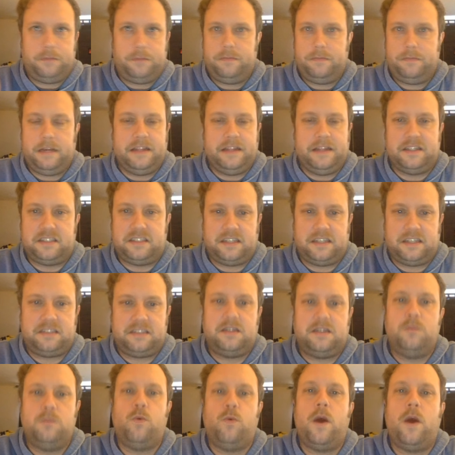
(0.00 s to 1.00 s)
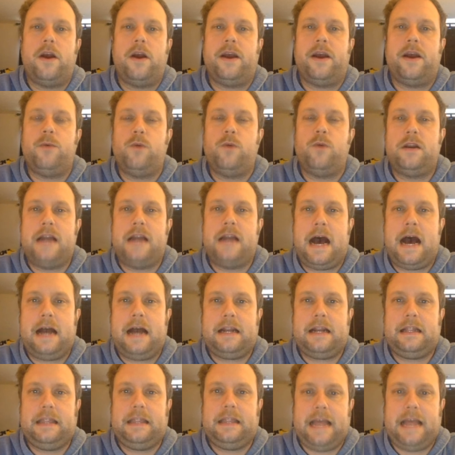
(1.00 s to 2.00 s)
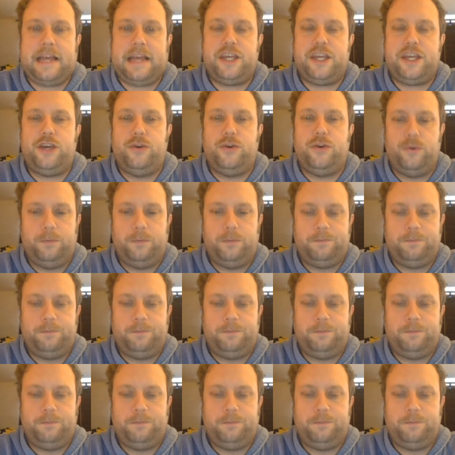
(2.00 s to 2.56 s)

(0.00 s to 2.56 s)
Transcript: in the system where it would not let you